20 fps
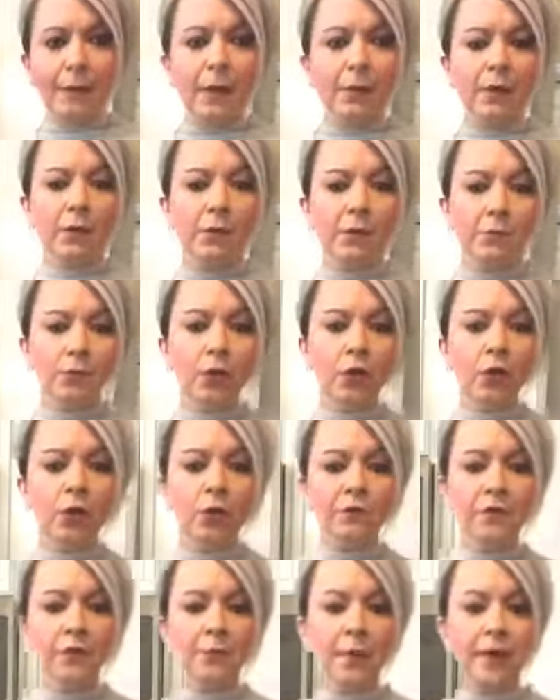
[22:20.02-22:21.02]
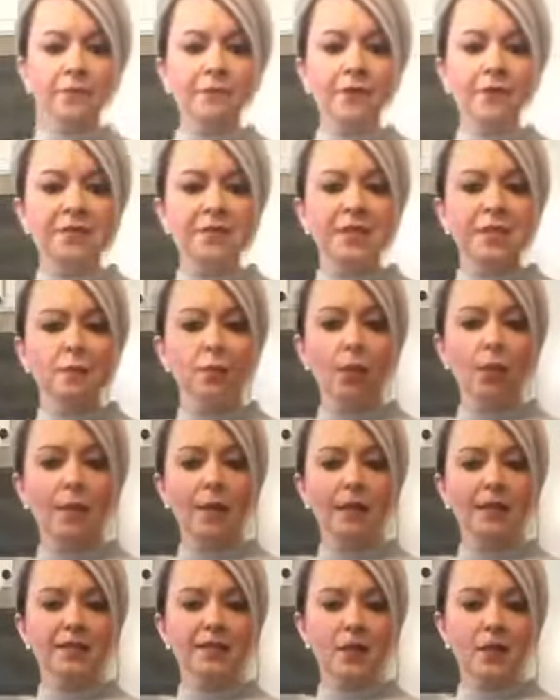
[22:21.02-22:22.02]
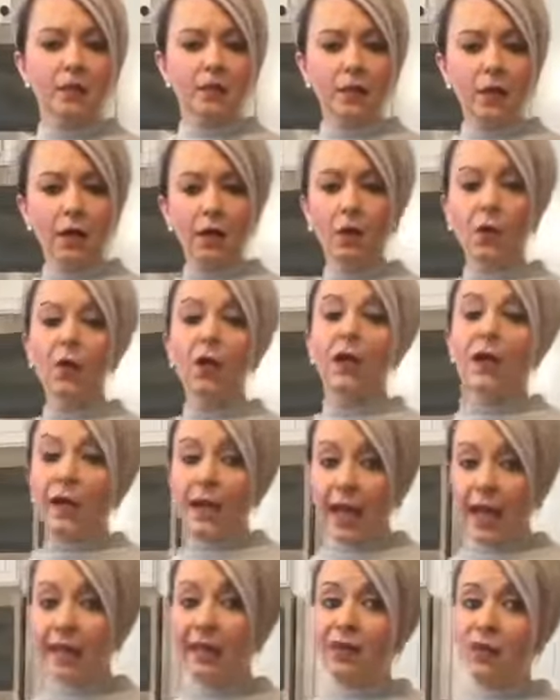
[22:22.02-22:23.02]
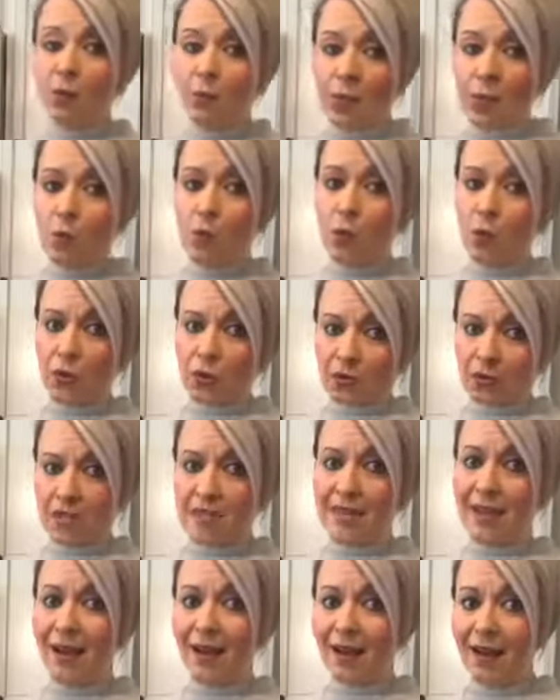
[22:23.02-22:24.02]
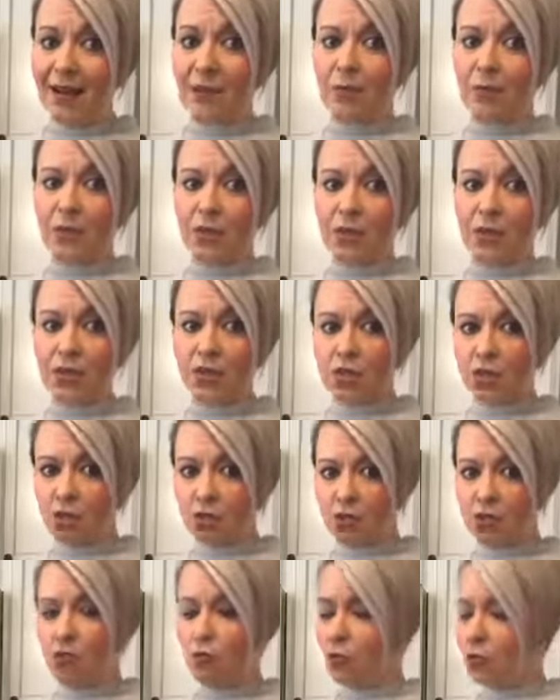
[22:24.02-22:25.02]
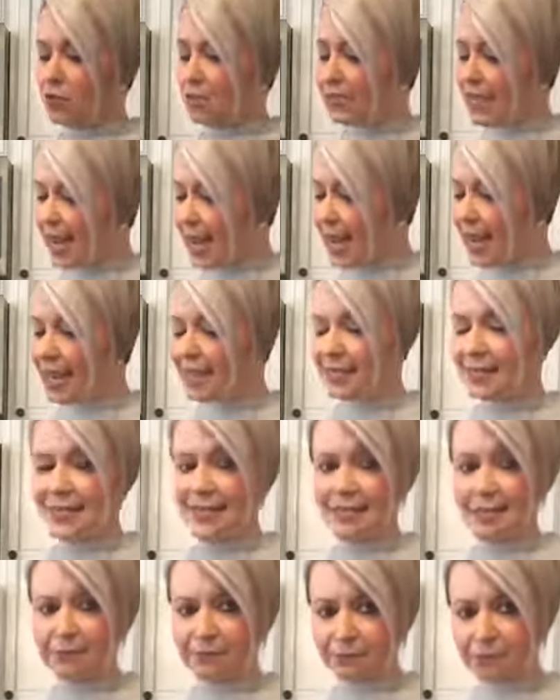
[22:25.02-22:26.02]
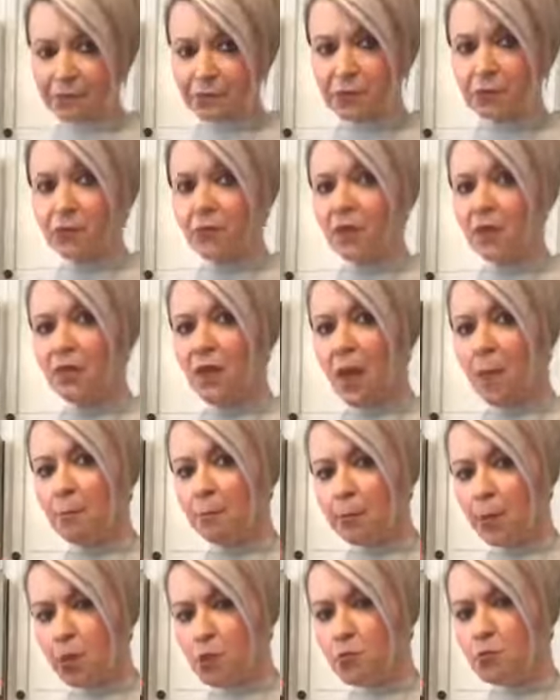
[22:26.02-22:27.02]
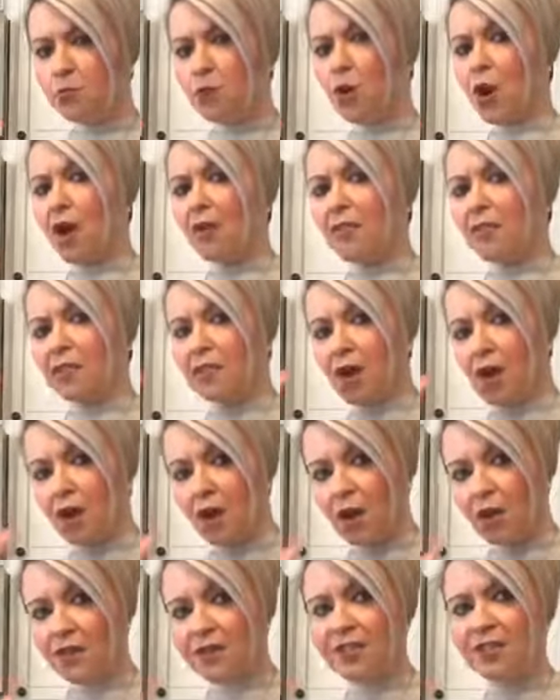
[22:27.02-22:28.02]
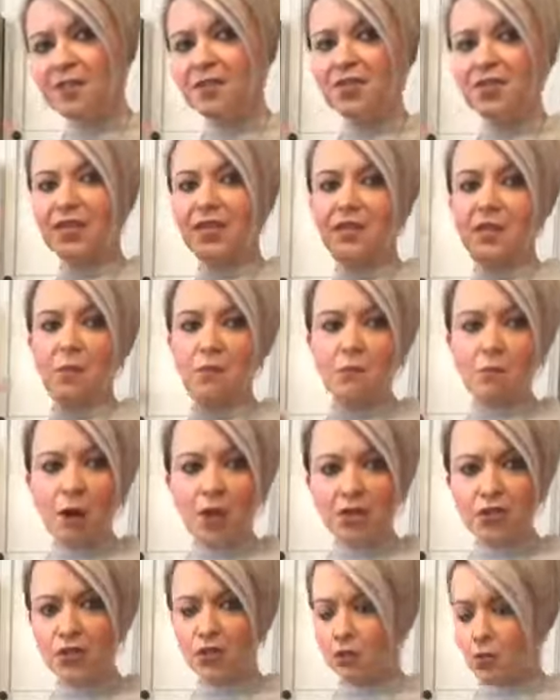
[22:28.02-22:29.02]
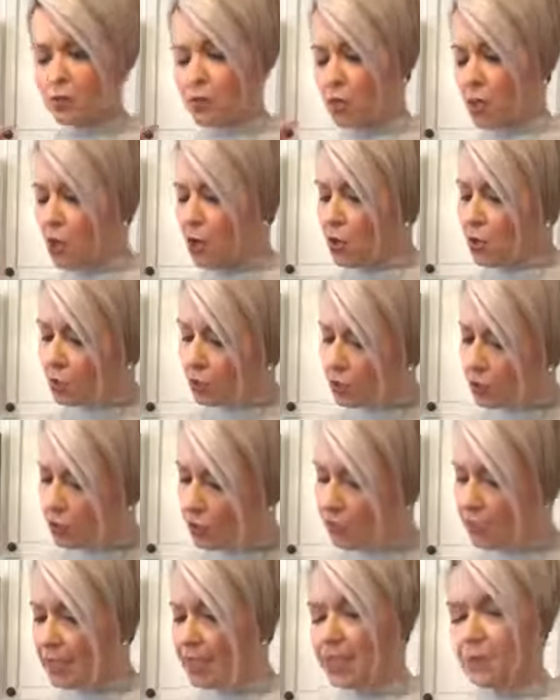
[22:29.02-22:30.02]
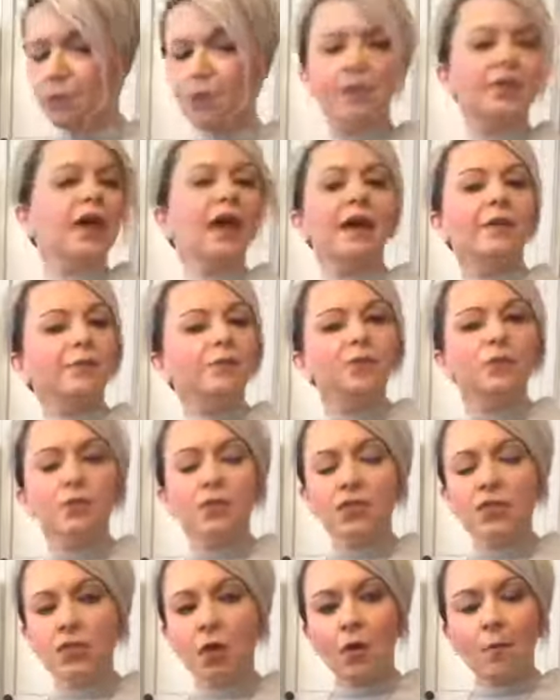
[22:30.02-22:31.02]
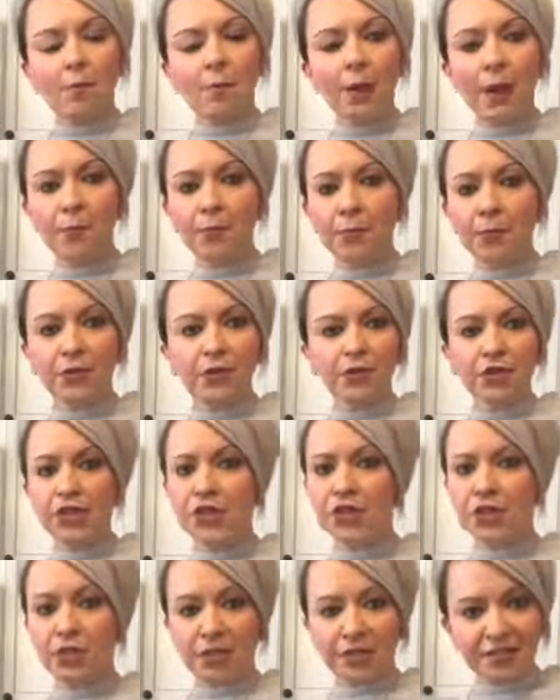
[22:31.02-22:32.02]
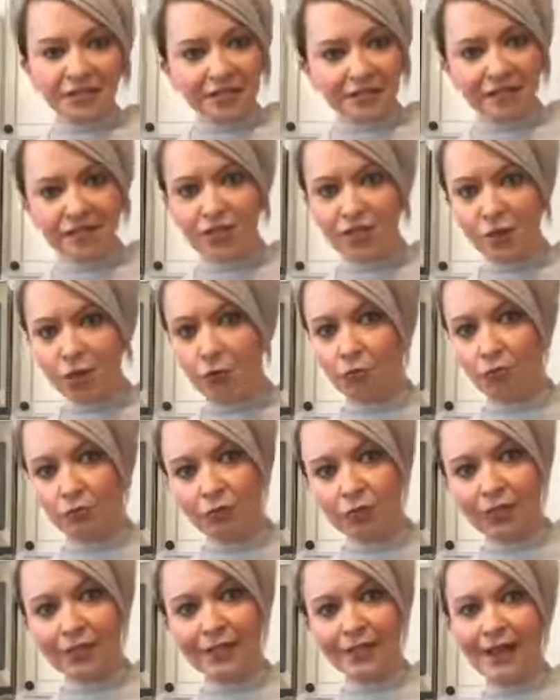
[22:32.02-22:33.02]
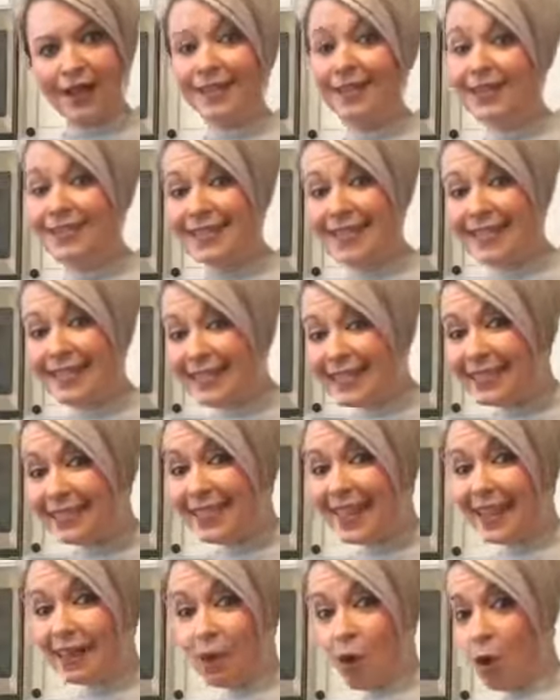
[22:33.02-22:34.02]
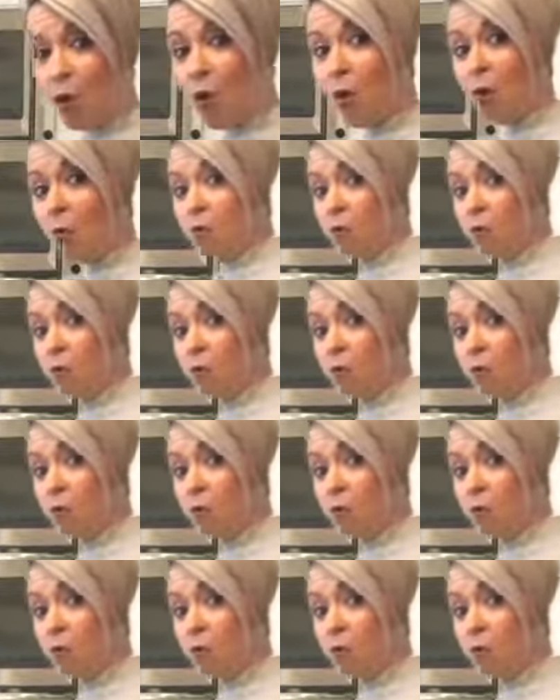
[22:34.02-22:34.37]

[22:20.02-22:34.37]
I'm going to cook it for about 15 more minutes on low, and it'll be worth the time because you will taste that bone broth and the onions and the mushrooms cooking in with that salt and pepper, and it's just going to taste so good. And I get to eat that all